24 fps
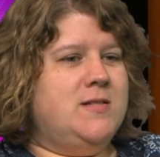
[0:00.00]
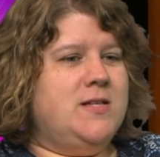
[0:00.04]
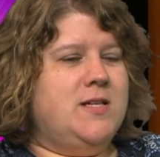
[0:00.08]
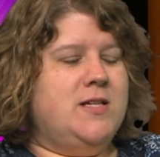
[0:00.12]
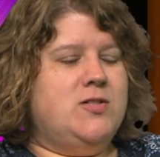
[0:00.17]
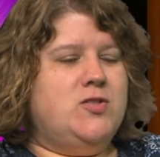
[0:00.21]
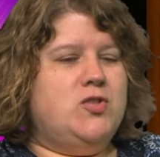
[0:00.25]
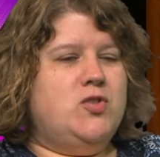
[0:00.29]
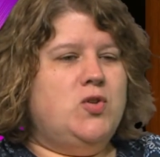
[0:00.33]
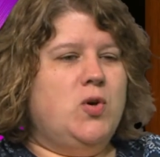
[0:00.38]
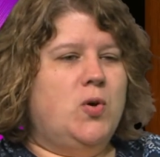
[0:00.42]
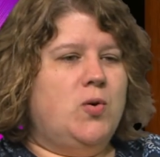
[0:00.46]

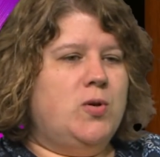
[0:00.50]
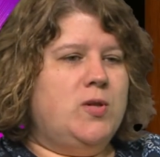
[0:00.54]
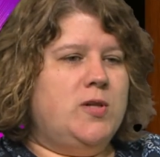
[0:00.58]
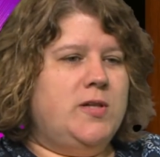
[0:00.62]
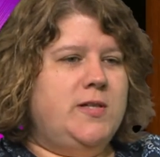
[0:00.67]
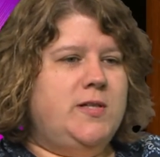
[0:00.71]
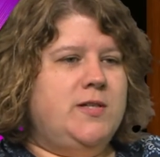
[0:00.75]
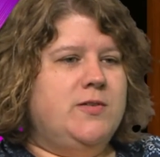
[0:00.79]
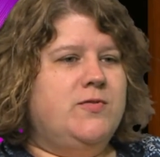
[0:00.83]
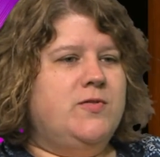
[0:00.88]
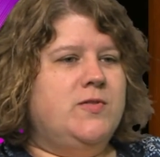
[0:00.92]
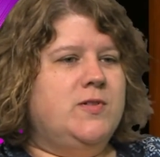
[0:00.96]
it's totally
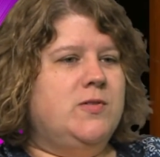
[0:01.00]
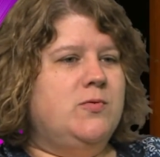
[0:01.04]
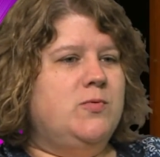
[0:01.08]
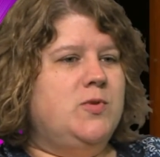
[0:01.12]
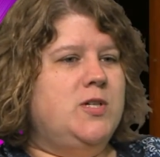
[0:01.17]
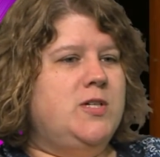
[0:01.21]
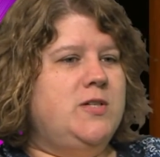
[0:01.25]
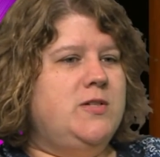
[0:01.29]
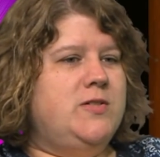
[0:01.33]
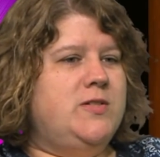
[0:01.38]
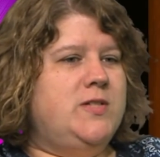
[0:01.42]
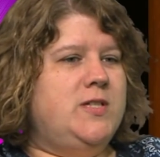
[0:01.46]
different than
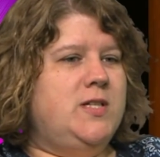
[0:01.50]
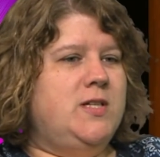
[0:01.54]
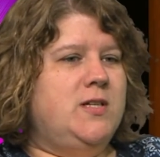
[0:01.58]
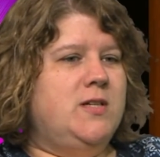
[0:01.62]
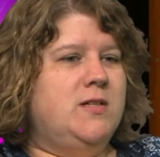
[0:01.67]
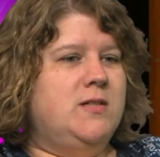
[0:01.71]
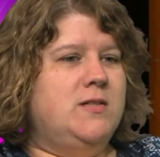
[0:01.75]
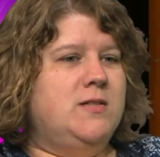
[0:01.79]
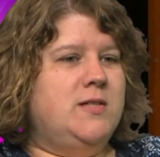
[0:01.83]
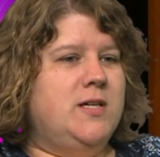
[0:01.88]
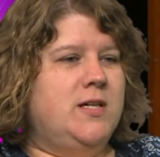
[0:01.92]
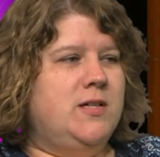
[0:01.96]
what you see
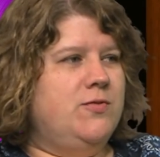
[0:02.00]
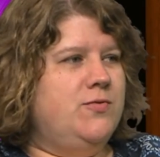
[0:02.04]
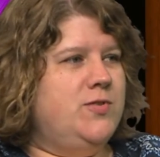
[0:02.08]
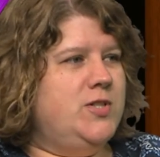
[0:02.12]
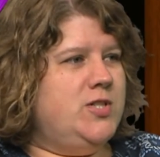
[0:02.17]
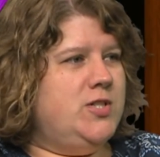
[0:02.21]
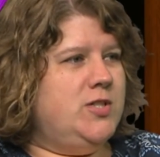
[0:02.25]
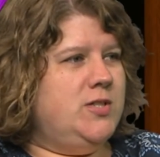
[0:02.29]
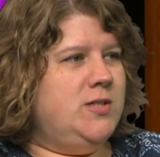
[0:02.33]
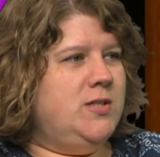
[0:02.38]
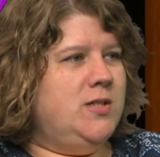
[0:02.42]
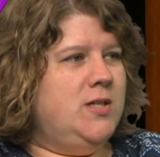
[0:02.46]
on
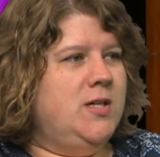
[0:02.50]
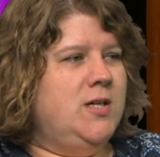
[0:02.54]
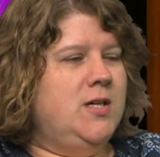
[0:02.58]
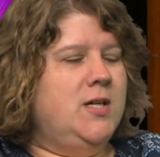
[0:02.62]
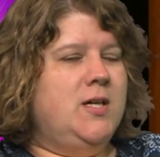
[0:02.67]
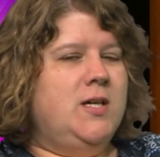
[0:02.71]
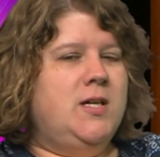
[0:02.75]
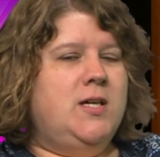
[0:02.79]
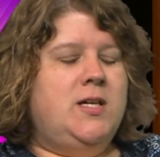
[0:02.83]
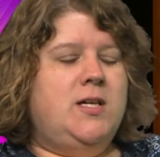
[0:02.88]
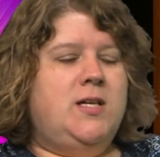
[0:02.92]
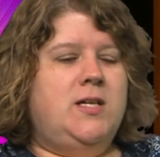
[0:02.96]
television.
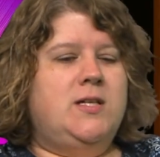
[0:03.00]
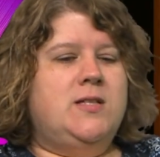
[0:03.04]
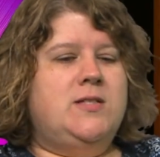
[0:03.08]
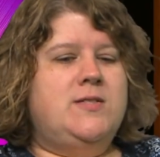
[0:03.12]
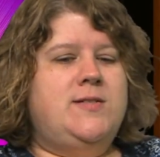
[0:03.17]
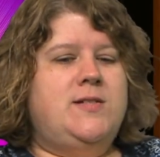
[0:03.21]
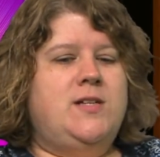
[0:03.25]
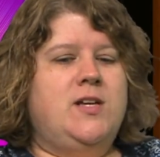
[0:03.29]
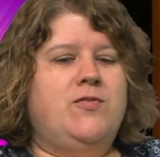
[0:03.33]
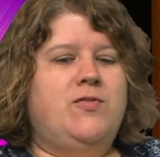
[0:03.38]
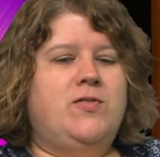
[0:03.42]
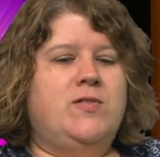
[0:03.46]
It's
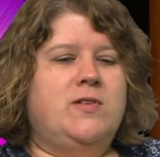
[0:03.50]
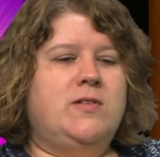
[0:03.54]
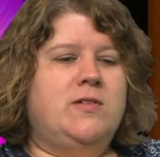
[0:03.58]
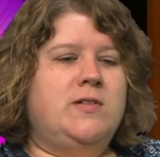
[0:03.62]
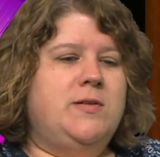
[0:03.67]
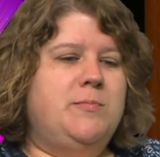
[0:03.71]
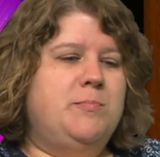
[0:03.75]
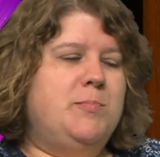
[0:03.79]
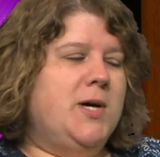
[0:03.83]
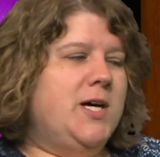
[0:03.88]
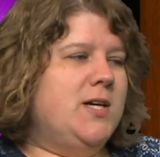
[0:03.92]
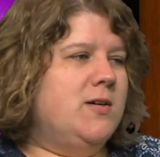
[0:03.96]

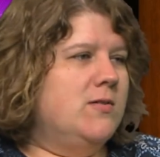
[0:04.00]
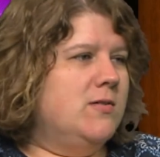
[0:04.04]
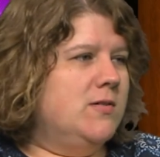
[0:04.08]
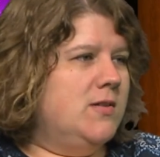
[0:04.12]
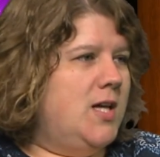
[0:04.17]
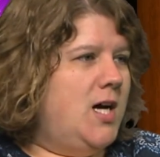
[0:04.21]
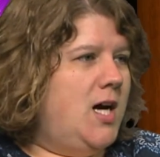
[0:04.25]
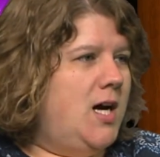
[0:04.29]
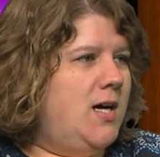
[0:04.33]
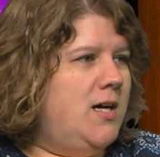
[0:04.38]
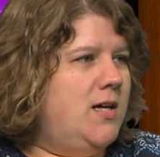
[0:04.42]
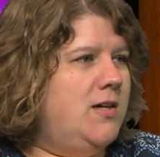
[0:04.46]
definitely better
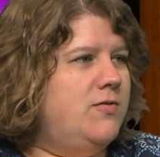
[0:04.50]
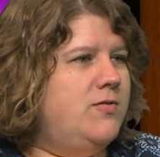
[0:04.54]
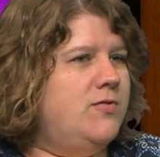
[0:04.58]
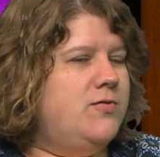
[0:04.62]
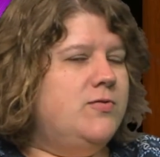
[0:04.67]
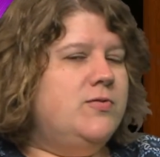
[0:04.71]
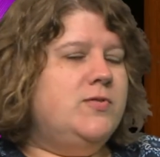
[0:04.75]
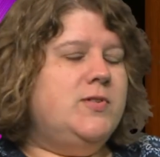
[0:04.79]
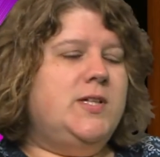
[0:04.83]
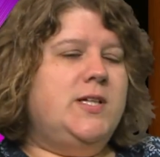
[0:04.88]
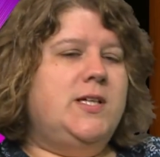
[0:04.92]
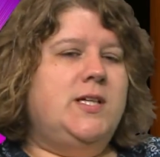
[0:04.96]

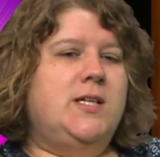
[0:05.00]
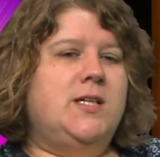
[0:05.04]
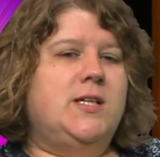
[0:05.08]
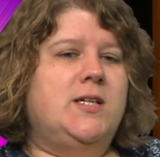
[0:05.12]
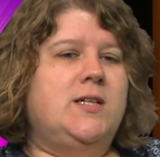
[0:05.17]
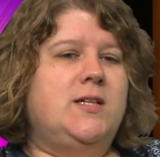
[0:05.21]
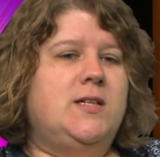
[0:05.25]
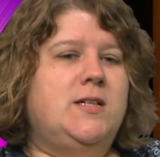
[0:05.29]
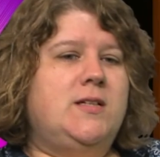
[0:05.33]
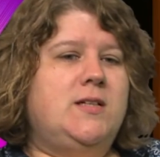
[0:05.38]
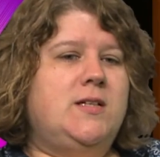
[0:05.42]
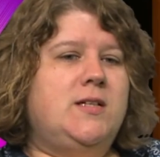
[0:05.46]
live,
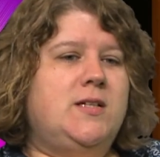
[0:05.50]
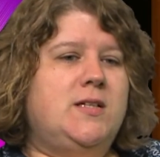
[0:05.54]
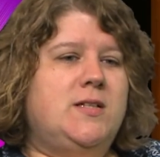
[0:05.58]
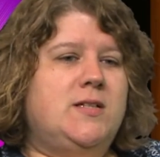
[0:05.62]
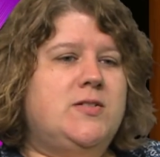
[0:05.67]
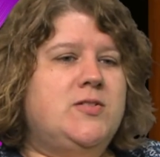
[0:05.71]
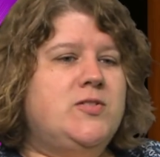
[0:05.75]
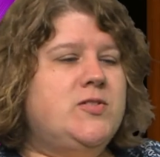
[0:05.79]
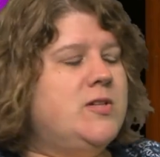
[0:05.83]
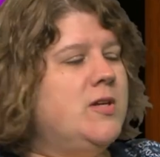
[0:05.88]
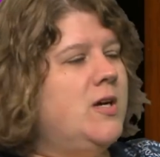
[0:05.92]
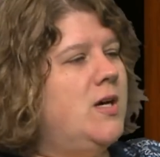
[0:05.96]
and it
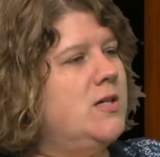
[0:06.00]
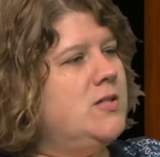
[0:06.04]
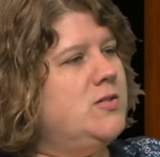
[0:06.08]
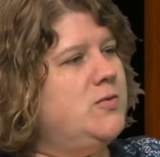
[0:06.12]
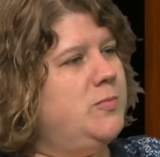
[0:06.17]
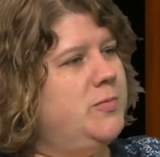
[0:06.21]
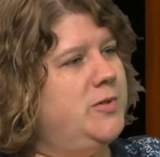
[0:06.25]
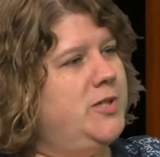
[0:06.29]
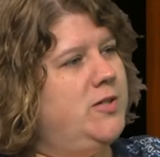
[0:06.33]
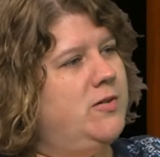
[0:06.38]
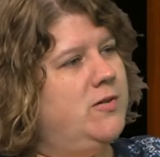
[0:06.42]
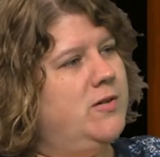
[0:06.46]
sucks
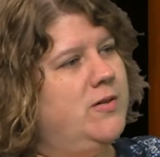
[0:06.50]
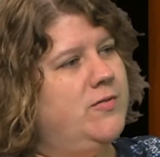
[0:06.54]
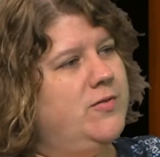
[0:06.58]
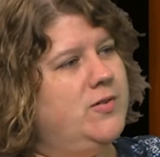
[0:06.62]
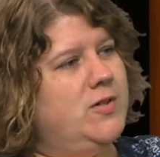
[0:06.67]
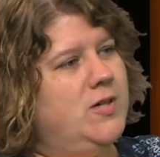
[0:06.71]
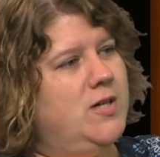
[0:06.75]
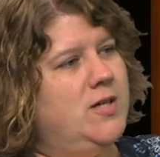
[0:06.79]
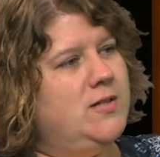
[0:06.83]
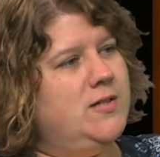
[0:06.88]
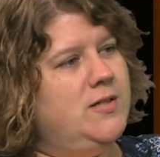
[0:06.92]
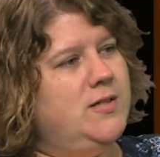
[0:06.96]
when we don't have an
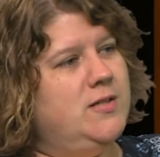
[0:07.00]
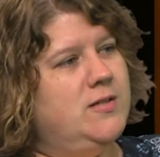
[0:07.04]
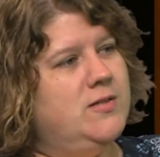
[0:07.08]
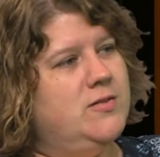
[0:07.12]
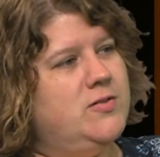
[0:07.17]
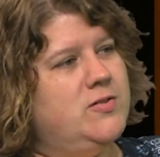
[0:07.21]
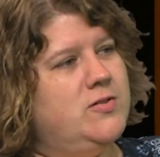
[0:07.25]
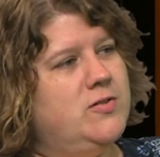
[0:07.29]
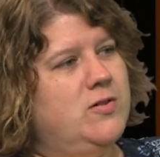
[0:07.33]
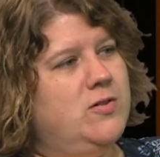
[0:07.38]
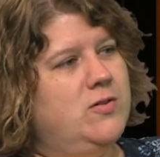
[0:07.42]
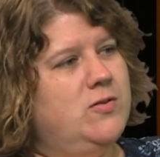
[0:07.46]

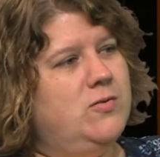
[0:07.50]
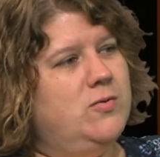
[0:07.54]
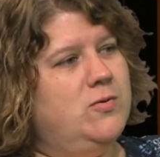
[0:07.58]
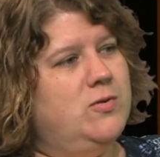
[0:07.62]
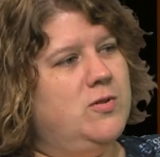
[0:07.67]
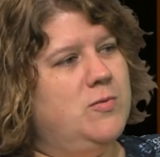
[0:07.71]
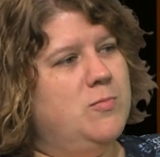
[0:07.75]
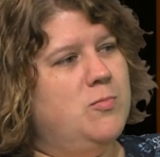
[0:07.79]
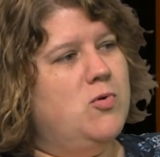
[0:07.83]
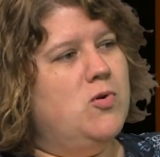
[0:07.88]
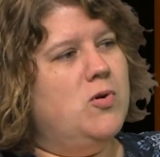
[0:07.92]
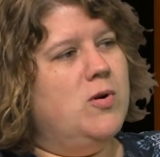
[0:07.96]
audience. So
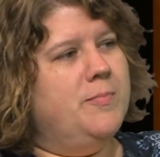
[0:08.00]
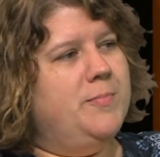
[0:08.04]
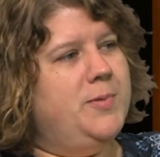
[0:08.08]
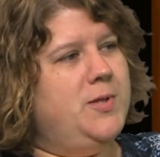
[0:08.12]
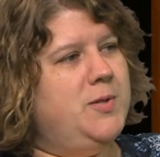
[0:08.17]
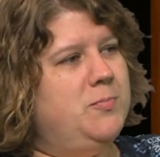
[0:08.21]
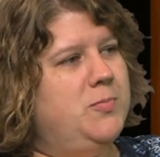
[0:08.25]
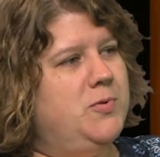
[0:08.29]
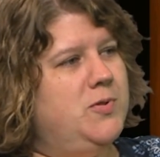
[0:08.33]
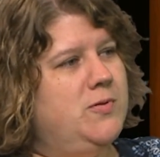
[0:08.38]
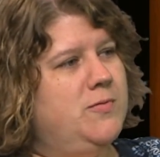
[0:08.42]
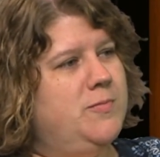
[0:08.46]
the more
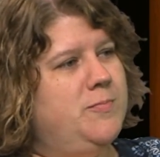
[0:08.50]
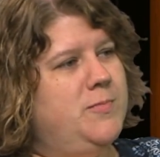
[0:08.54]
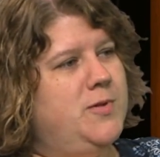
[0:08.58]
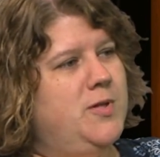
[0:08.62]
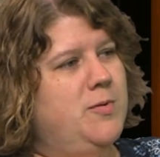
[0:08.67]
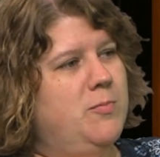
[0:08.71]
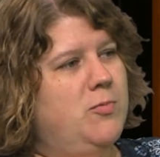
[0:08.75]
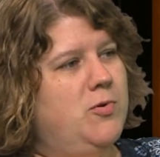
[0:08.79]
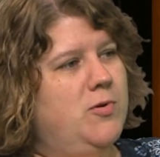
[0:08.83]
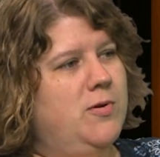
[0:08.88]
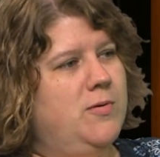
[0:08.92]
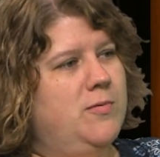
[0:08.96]
people, the
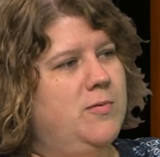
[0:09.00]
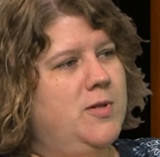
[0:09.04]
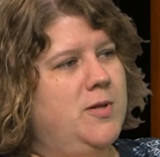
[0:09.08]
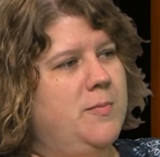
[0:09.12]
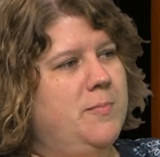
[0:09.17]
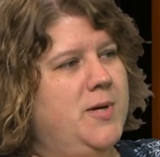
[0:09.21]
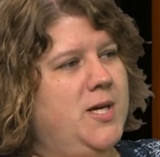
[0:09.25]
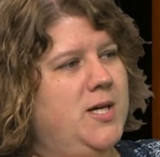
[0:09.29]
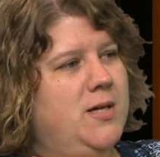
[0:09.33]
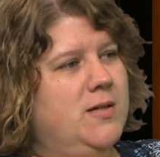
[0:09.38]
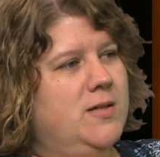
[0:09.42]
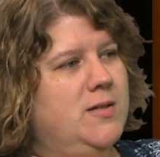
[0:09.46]

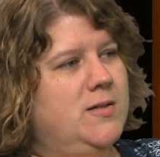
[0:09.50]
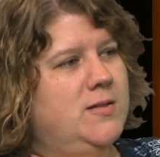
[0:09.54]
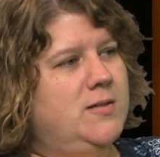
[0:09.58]
better.